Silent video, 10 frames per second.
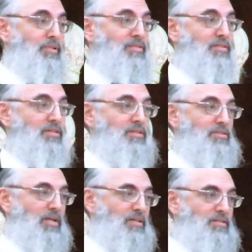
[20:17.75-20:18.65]
but
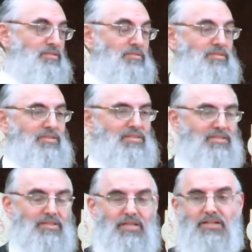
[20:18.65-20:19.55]

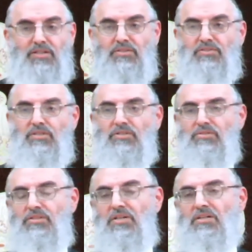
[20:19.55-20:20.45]
they cannot listen.
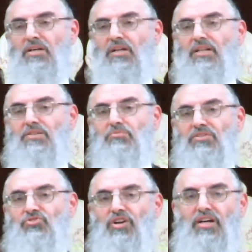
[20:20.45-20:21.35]
Okay, let me
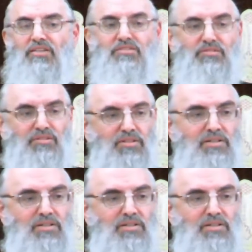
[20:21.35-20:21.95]
try it.